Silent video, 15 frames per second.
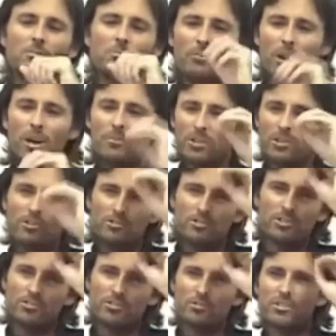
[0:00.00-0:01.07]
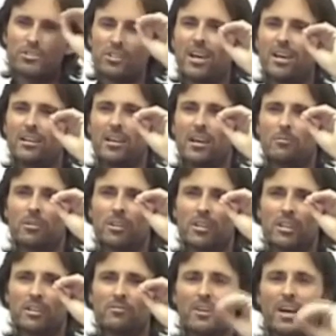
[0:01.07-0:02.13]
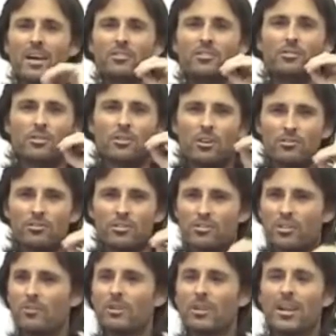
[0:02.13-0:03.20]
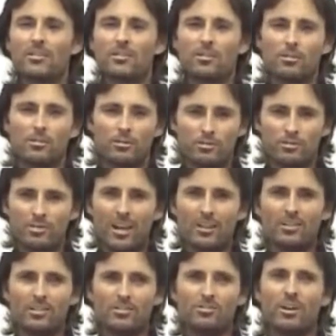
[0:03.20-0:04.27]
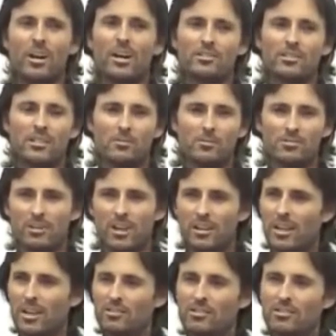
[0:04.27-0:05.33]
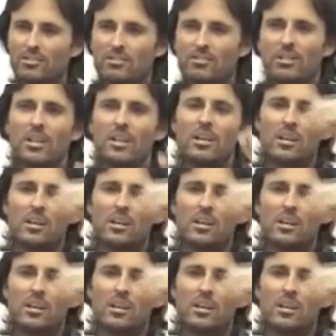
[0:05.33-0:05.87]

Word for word: moment you choose to retain that belief and you're conscious of it, and the law of attraction is trying to demonstrate that to you,